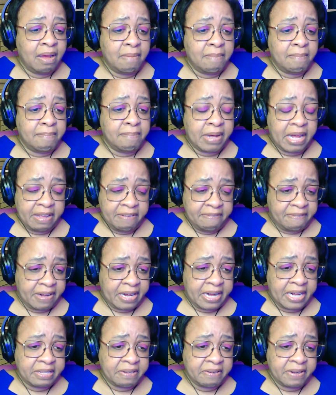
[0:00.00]
My
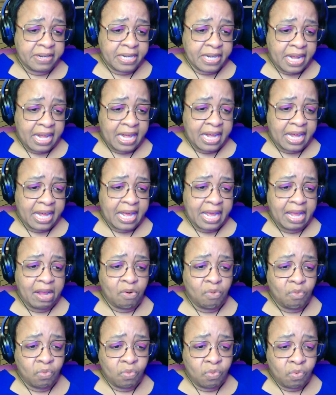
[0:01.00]
father and
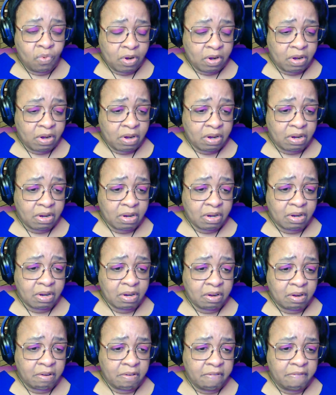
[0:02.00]
I
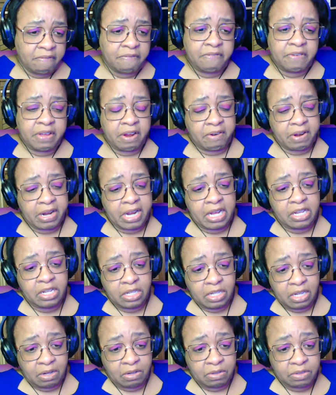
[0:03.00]
were very
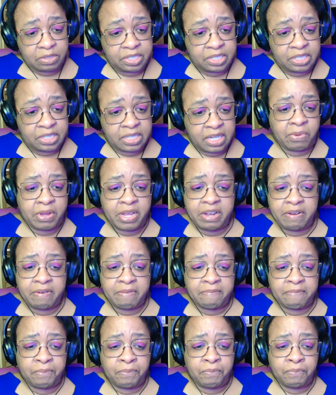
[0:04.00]
close.
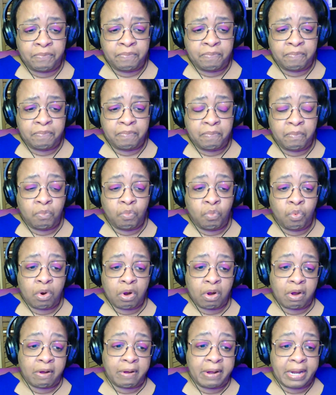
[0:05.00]
We
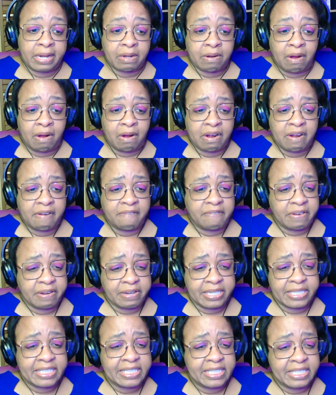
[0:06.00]
were and are
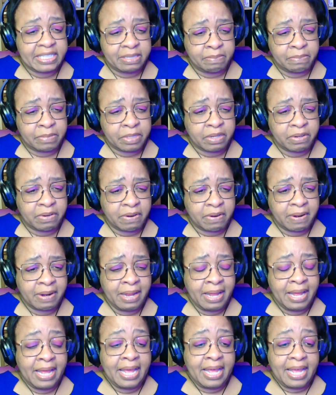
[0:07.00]
very similar
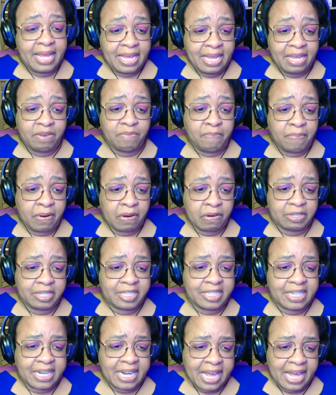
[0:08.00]
in
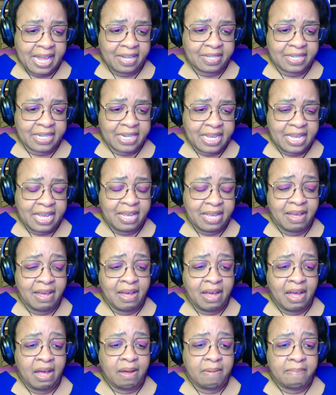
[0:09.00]
personality.
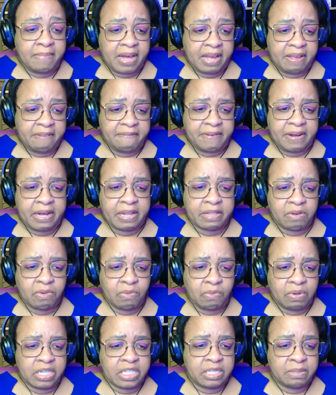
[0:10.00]
My father
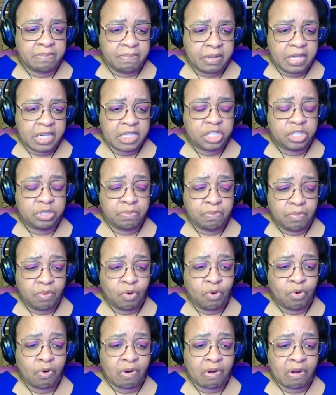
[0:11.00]
was much
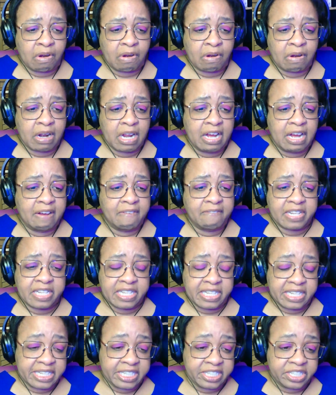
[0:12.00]
more of a
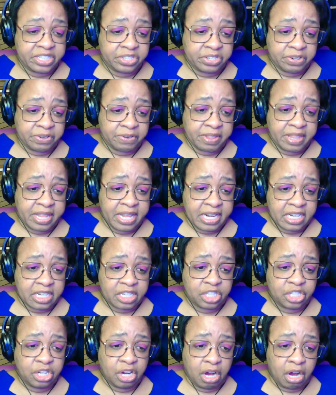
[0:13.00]
listener than
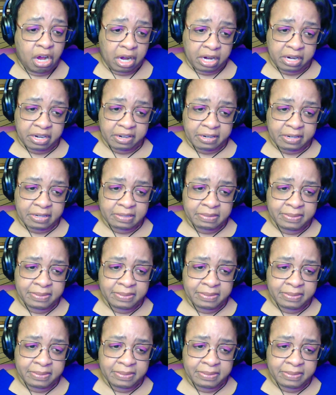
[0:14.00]
a talker.